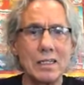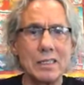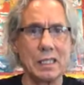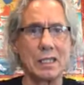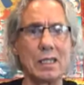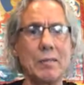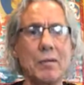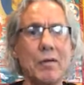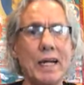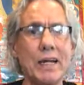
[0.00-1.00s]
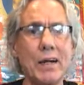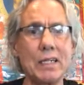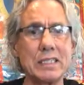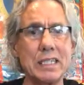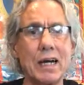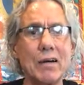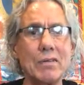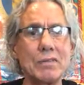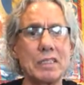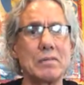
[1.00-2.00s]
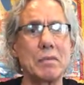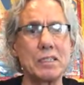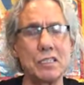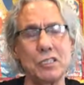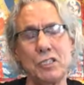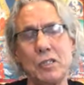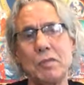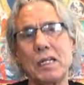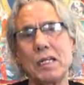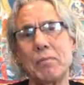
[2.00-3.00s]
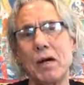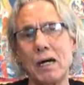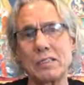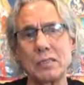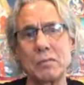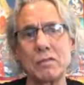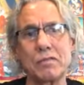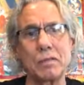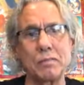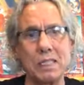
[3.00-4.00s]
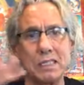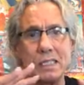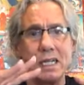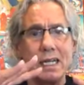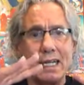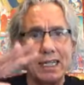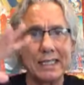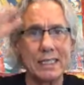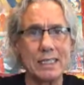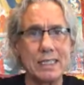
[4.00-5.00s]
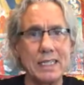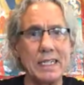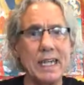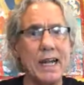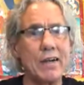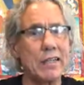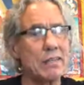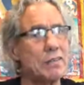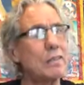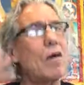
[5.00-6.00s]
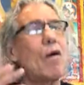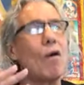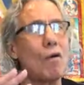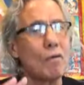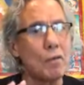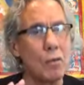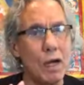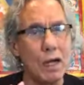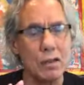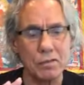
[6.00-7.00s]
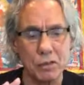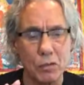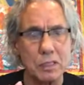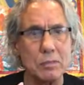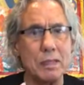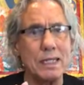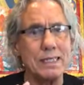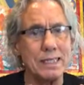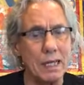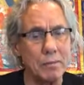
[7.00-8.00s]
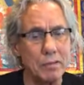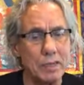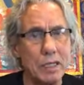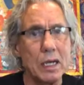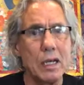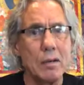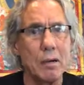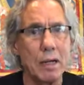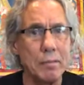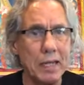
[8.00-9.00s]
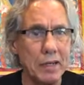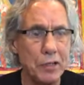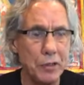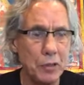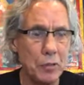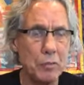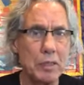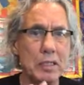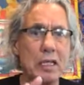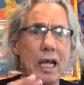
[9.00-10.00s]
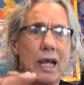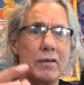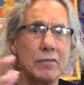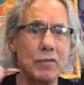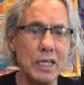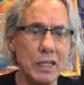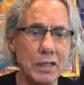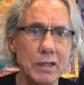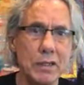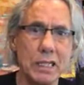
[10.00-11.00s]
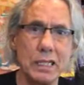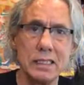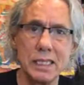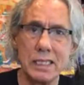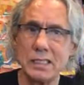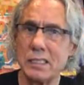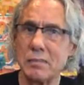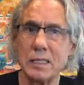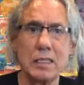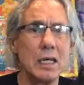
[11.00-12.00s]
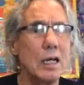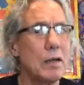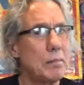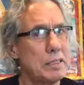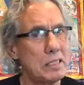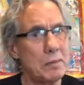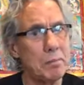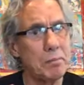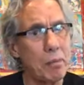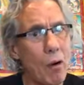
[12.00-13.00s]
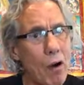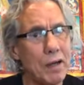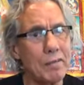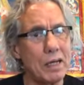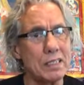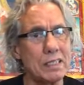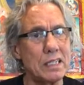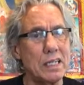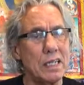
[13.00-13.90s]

To liberate ourselves as much as humanly possible from these existing narratives, all the while, of course, being tempered by being human and real and intimate. But there's a part of us,